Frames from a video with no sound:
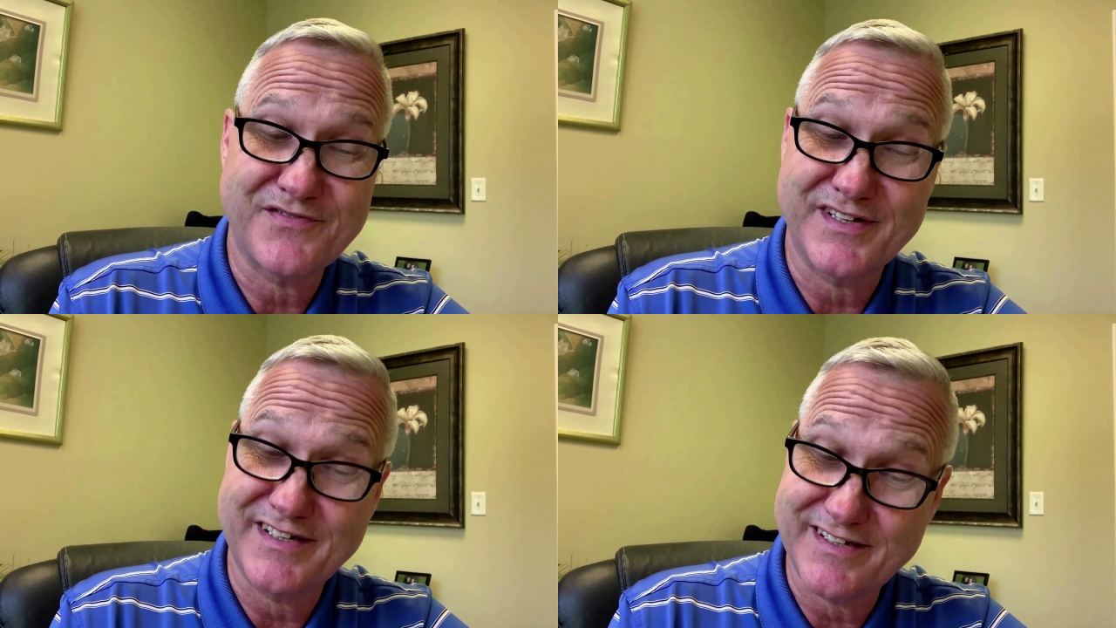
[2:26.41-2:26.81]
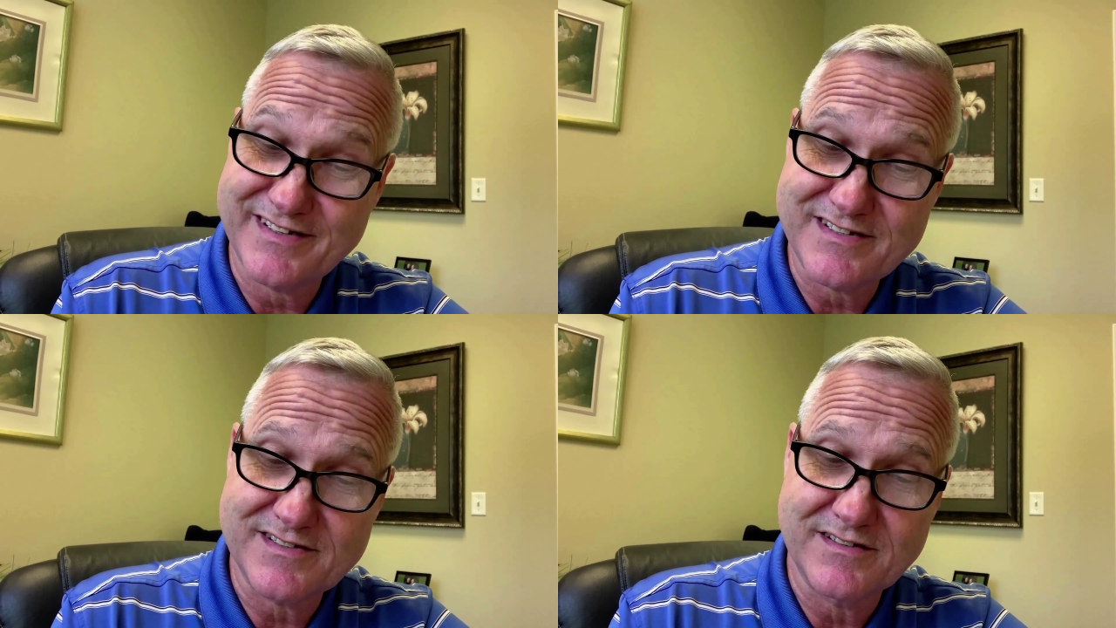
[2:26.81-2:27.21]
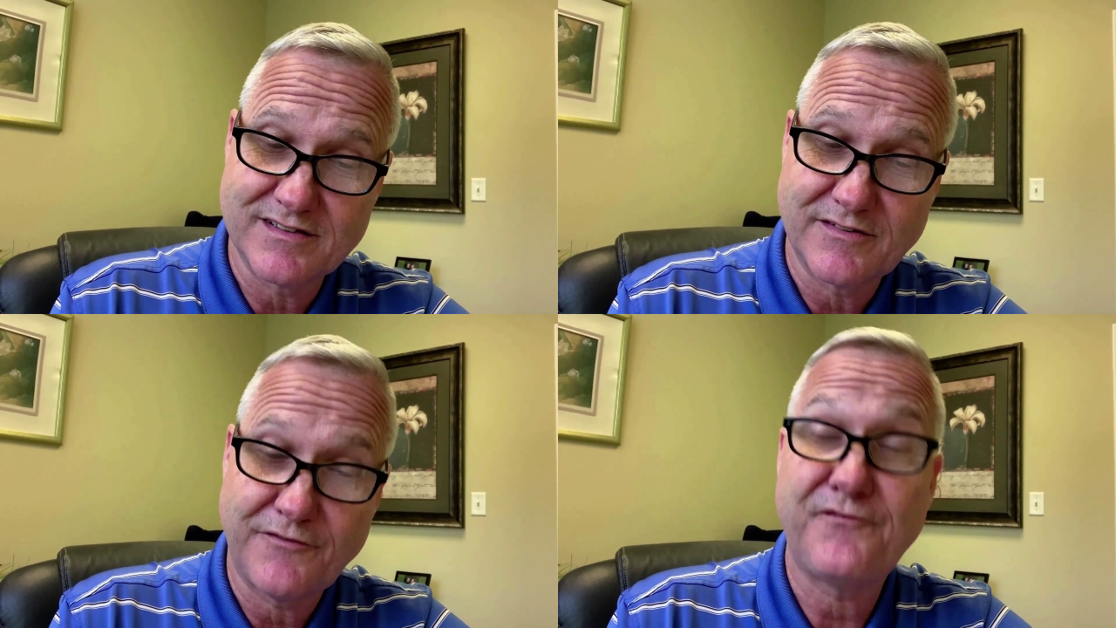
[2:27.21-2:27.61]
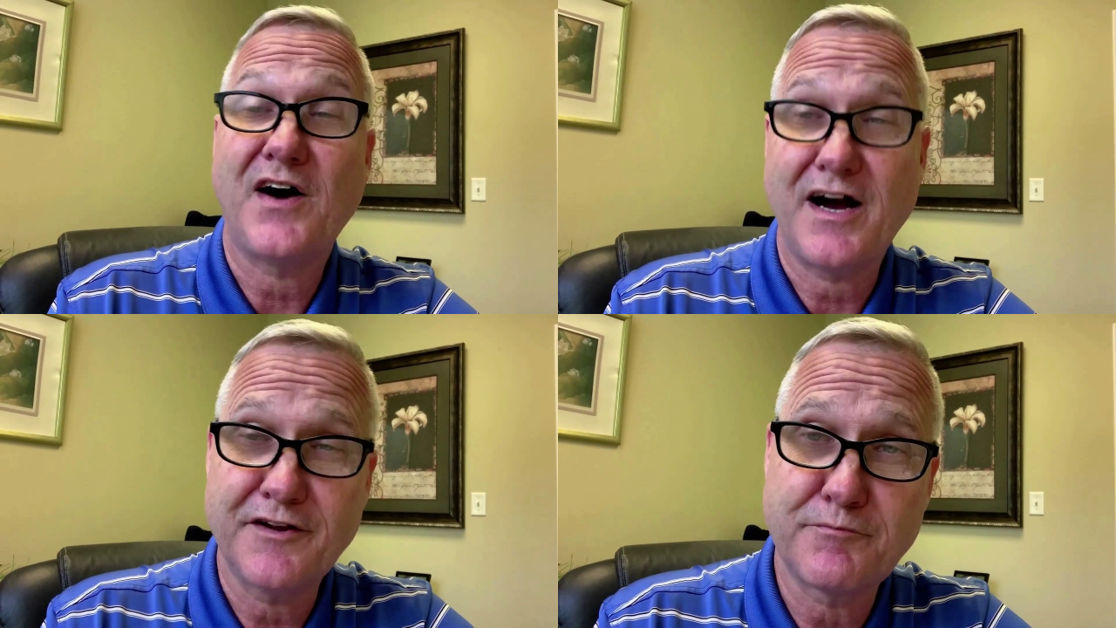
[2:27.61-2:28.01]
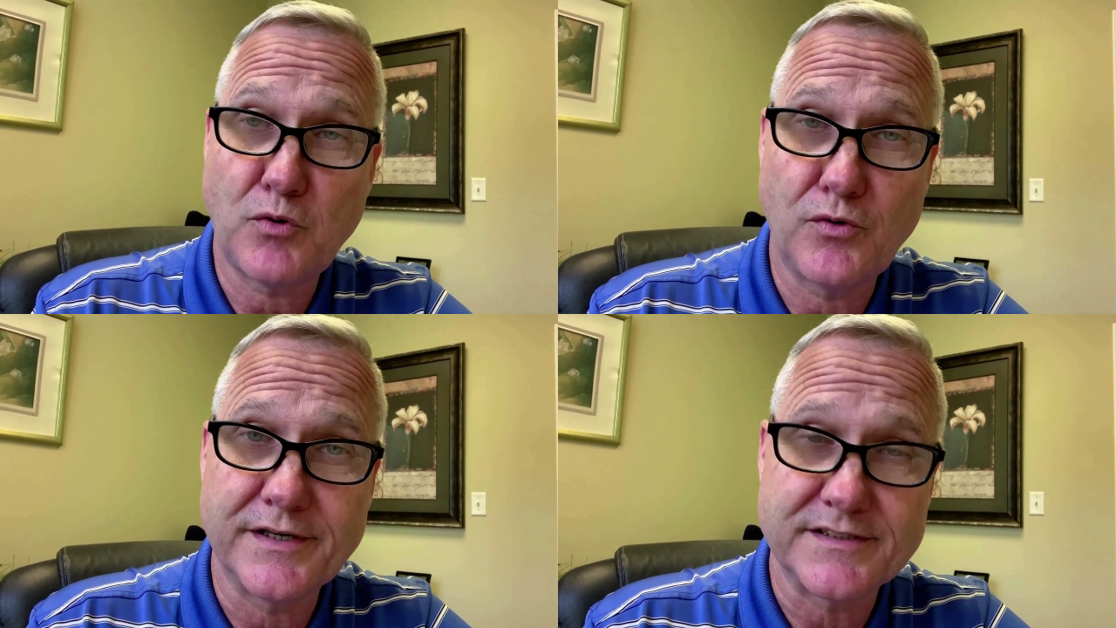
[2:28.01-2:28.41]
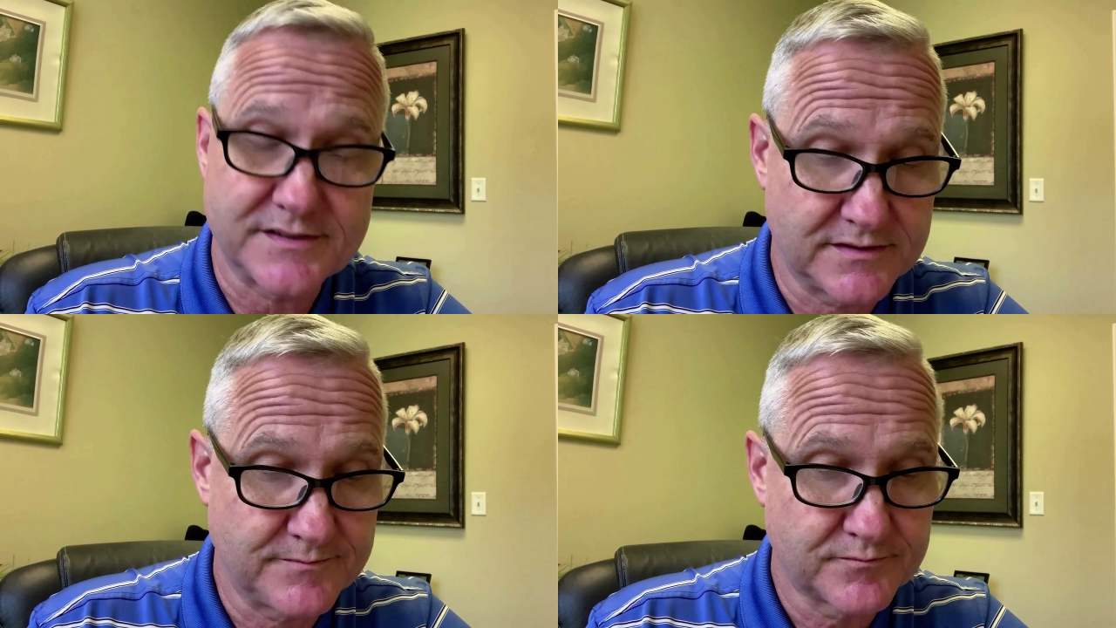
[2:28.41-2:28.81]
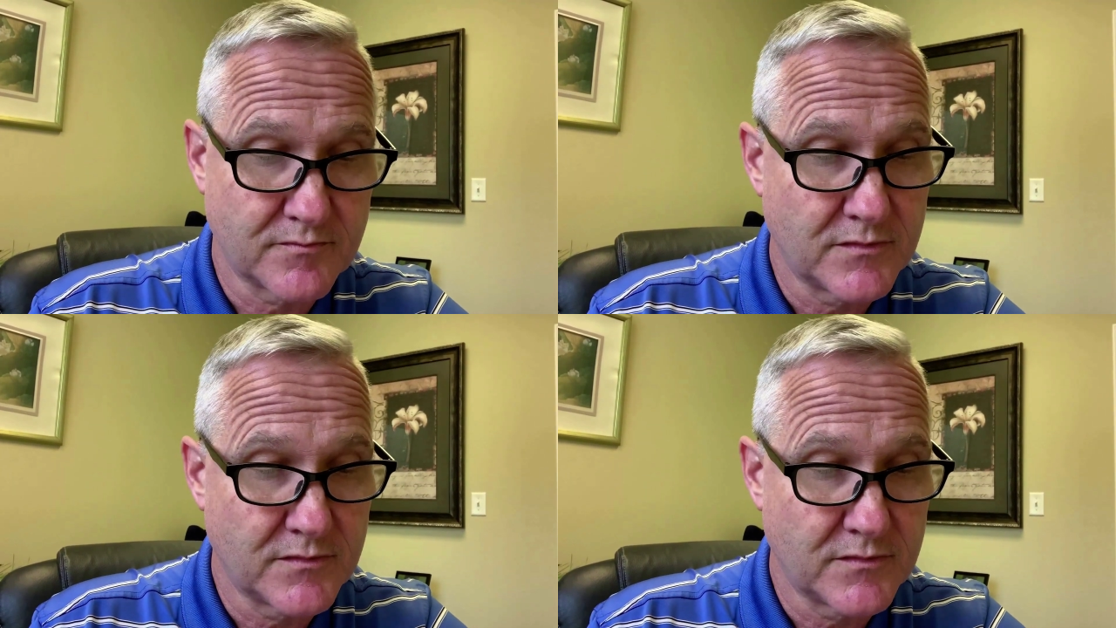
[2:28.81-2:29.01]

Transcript: If it is, 5 points.